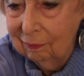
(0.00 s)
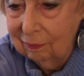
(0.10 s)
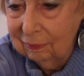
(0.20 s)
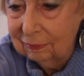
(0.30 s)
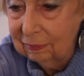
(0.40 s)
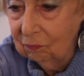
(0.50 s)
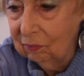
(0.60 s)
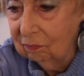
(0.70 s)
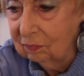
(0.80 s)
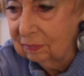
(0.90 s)
Let's see what
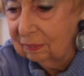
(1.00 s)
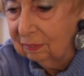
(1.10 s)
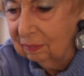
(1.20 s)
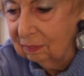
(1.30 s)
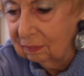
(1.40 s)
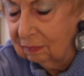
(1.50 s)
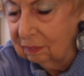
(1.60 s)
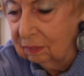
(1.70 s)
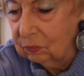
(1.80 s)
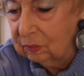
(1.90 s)
it was this.
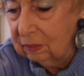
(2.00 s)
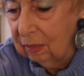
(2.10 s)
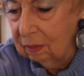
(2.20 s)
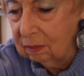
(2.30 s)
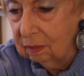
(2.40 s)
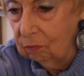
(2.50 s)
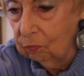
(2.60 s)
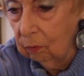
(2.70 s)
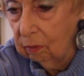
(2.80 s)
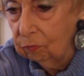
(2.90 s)
This was
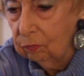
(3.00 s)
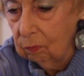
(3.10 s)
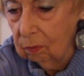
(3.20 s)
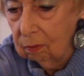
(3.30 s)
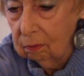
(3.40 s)
1944.